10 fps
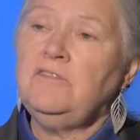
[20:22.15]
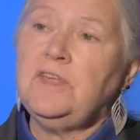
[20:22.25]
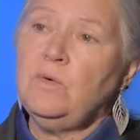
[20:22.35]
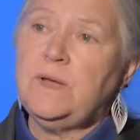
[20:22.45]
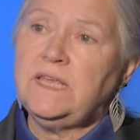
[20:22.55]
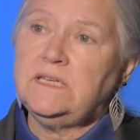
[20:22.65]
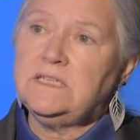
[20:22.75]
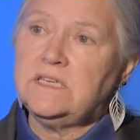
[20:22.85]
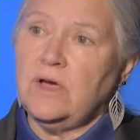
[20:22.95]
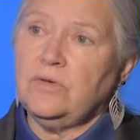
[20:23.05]
they're willing
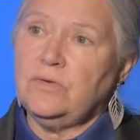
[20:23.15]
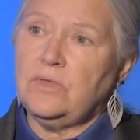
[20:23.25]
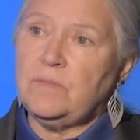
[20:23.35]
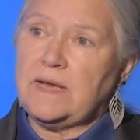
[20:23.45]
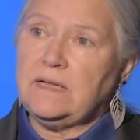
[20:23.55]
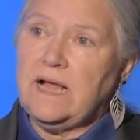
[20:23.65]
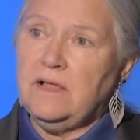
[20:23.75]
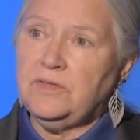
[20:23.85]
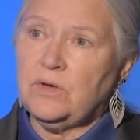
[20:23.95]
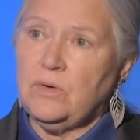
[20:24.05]
to go through the mental
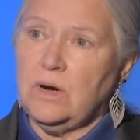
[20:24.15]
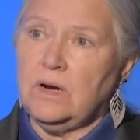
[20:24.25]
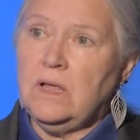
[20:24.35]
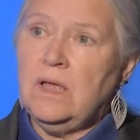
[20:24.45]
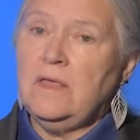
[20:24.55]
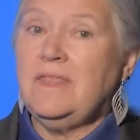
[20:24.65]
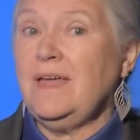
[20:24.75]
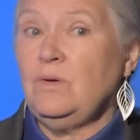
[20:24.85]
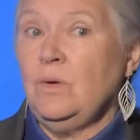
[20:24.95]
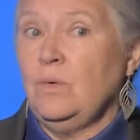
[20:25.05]
health court,
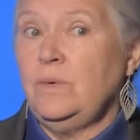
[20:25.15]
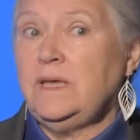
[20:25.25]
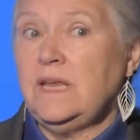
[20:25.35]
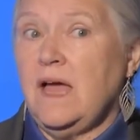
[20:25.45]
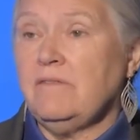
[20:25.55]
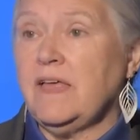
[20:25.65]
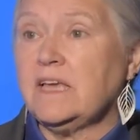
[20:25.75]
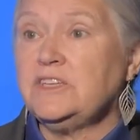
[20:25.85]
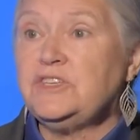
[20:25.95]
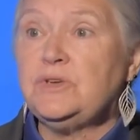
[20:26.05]
then we can have like
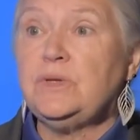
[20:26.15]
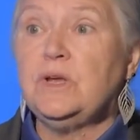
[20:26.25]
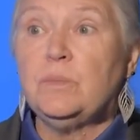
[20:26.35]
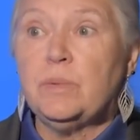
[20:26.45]
a 2-year